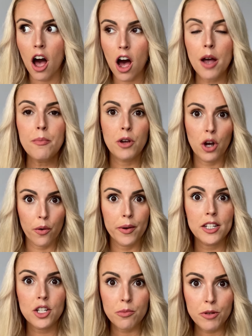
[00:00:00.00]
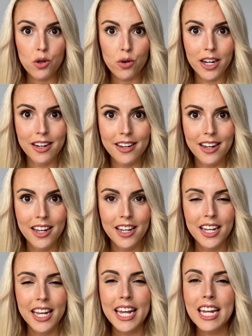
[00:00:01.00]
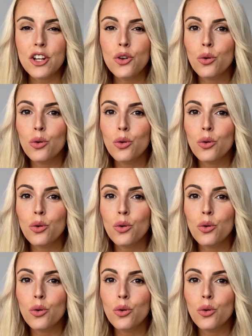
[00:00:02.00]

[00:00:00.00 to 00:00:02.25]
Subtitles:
I'm going to Madrid in